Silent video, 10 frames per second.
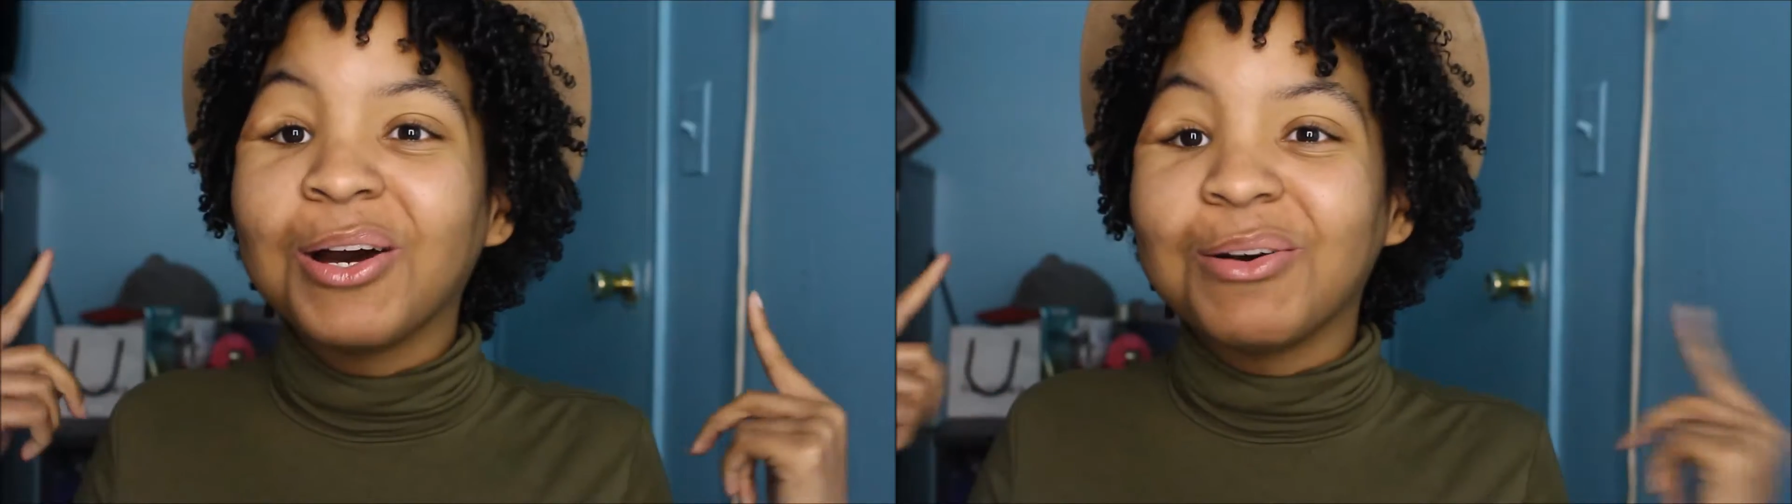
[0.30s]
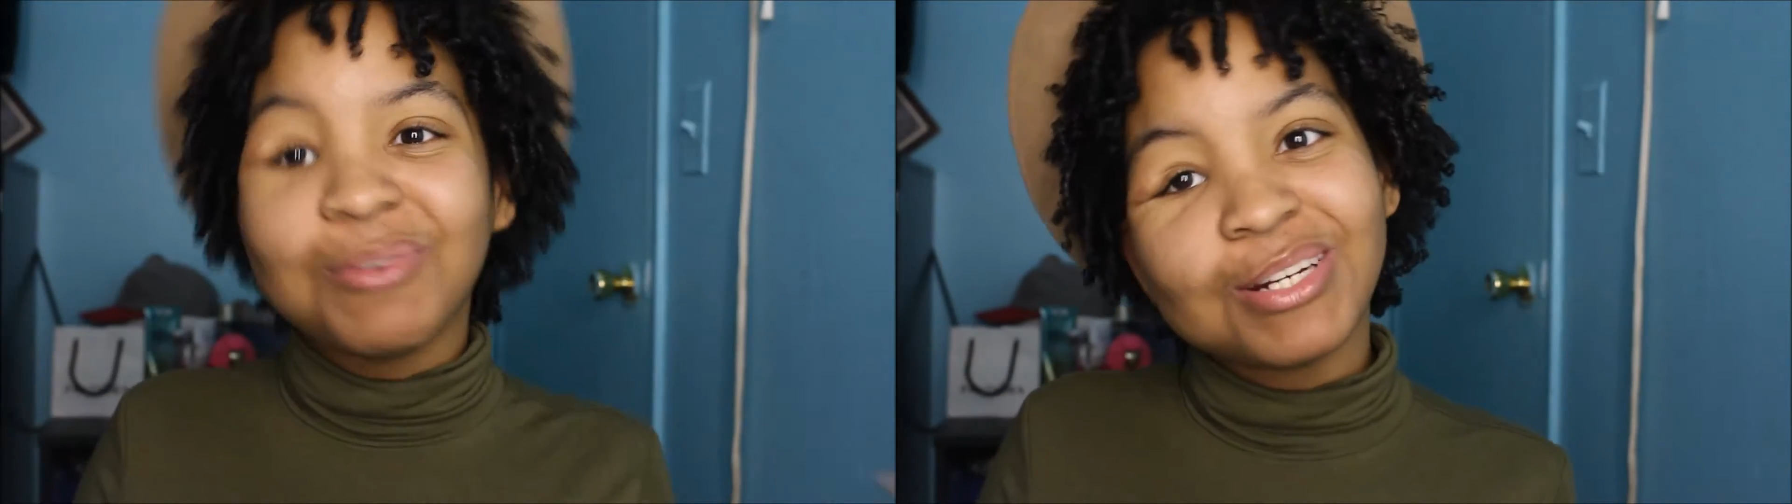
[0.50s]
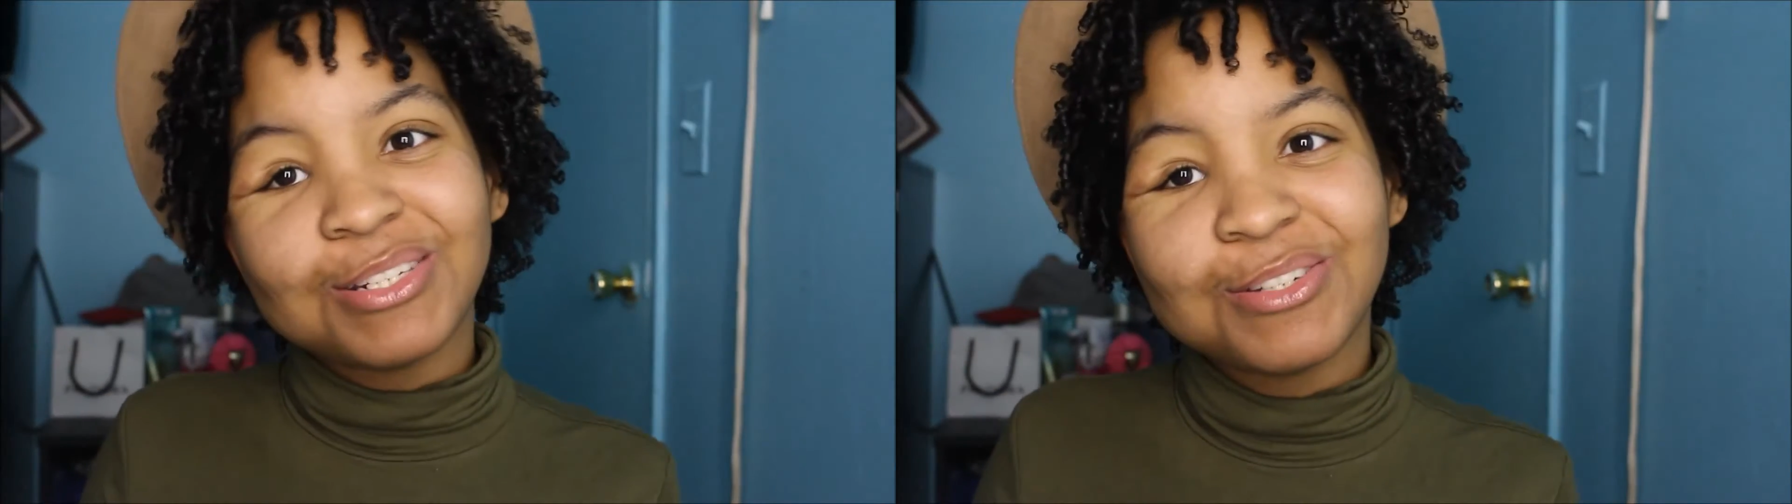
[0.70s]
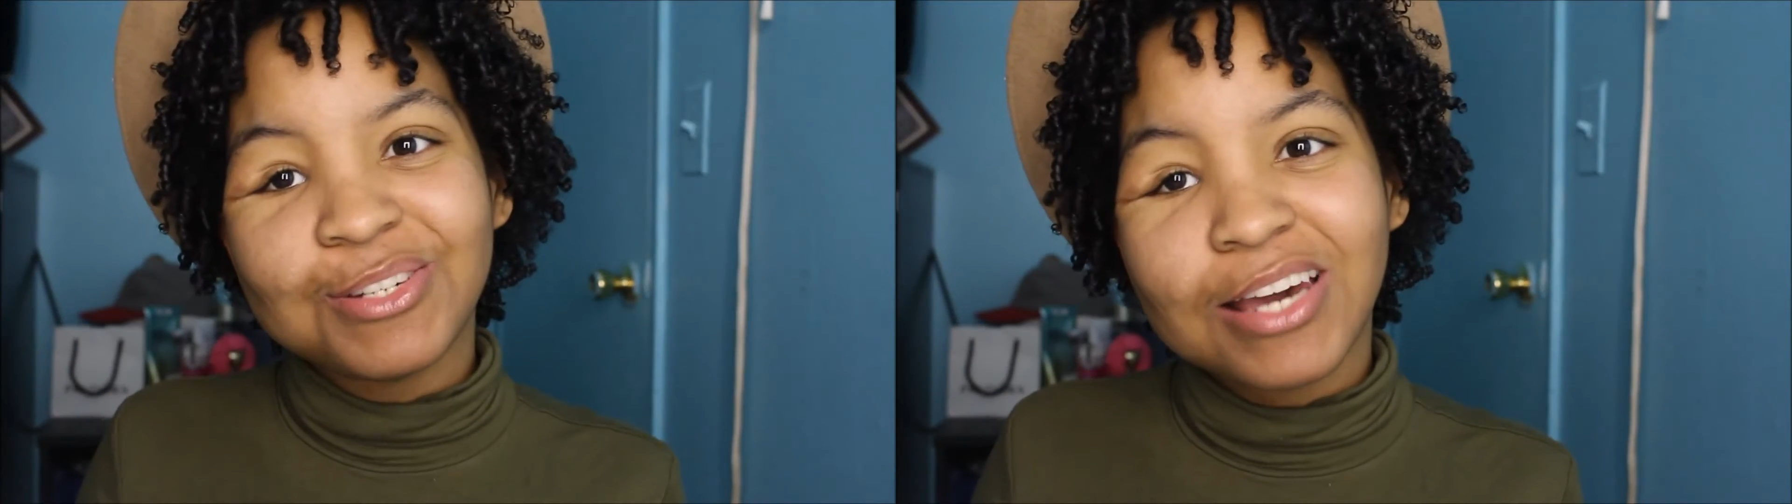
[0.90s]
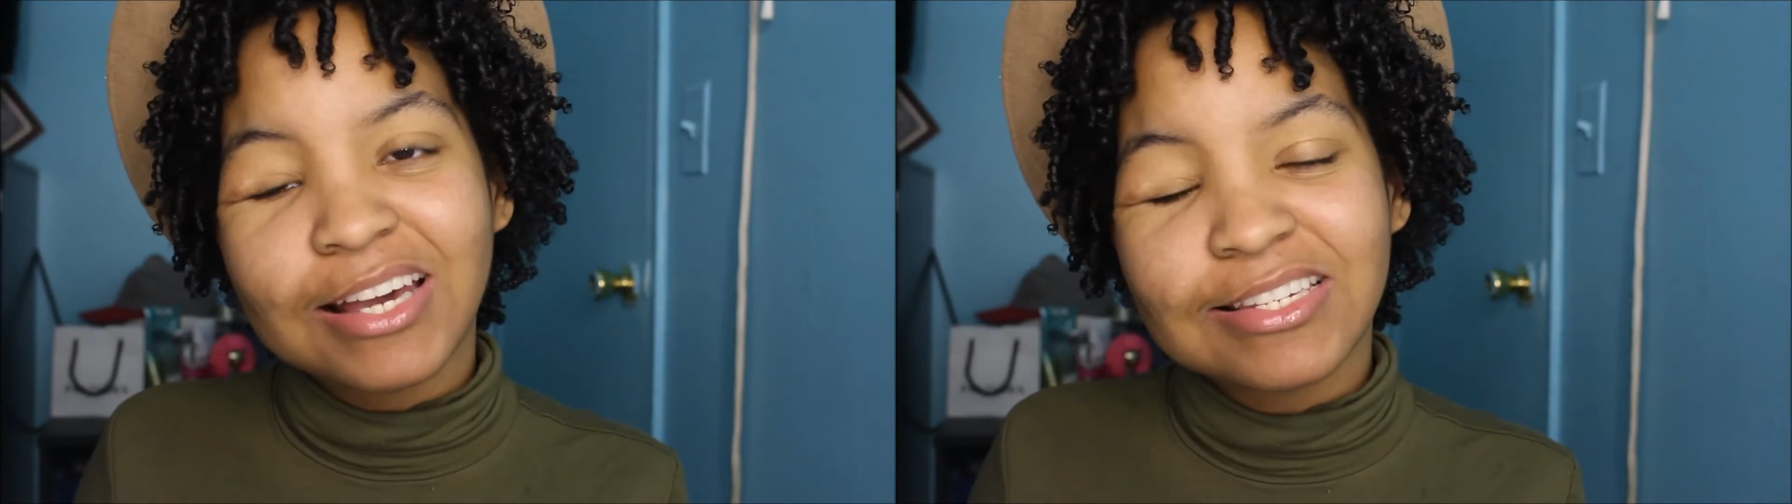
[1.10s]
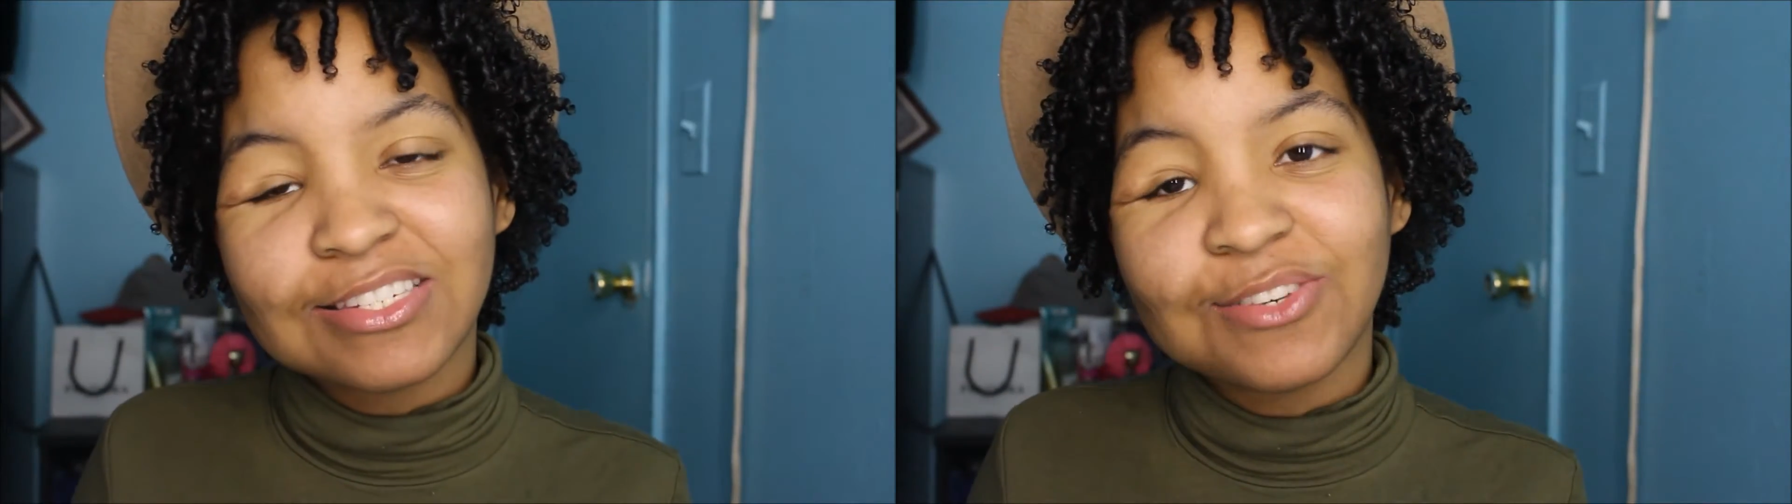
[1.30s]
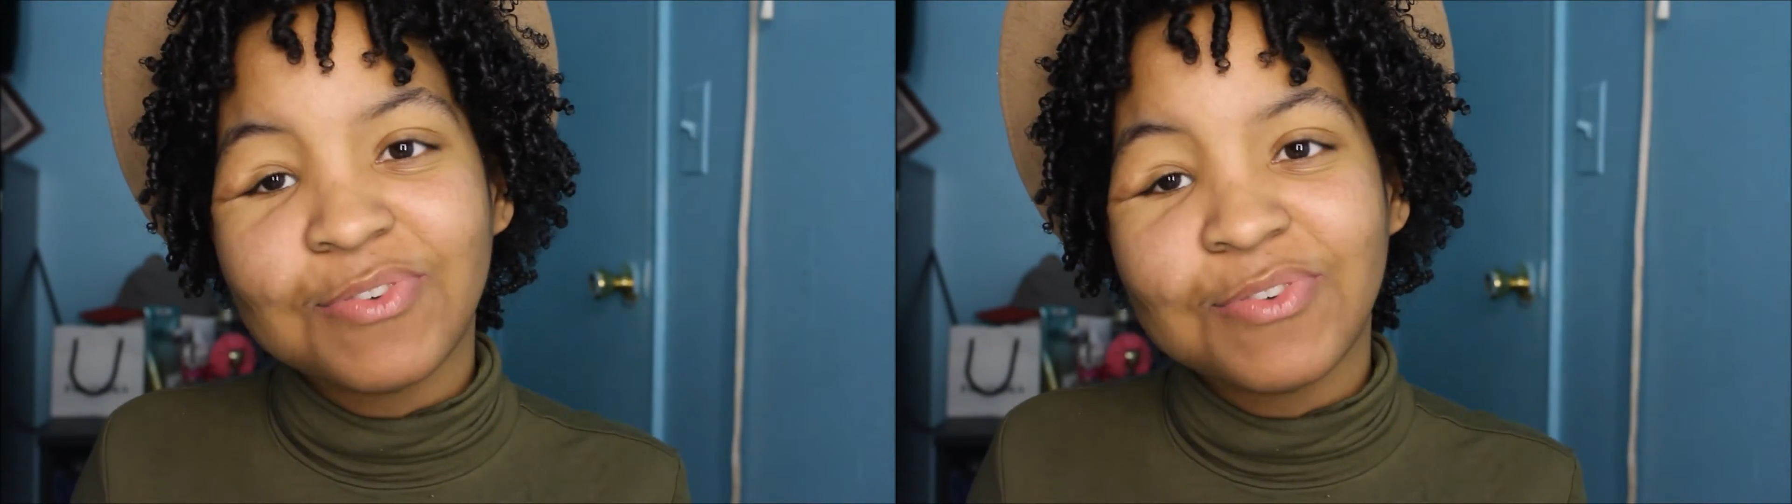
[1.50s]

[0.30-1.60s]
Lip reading: What to do, you guys? It's your